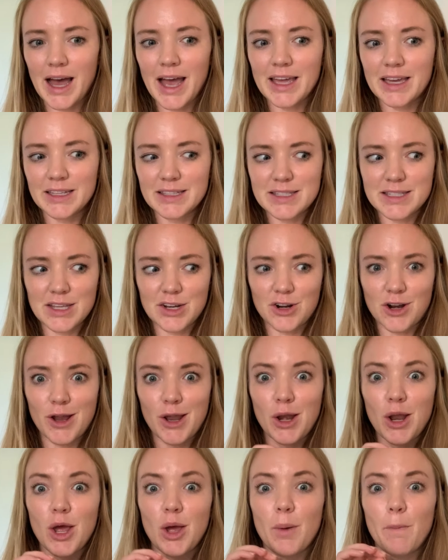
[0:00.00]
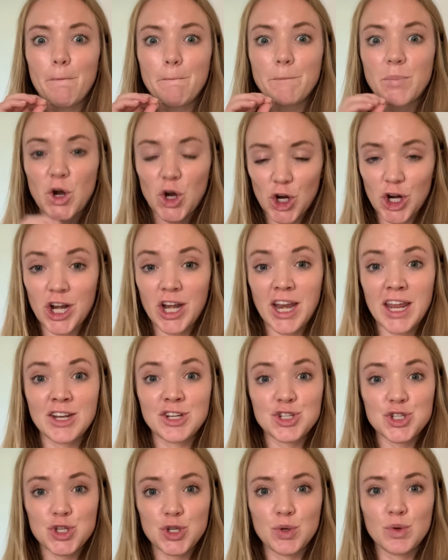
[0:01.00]
I consider it
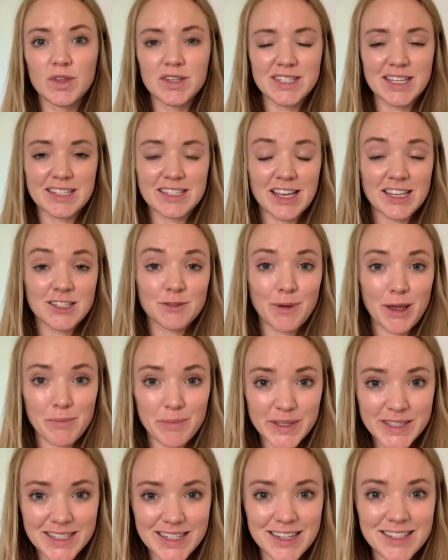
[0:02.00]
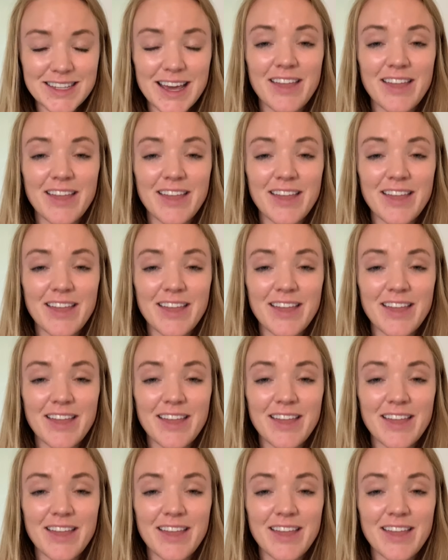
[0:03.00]
pertinent to the success of my business,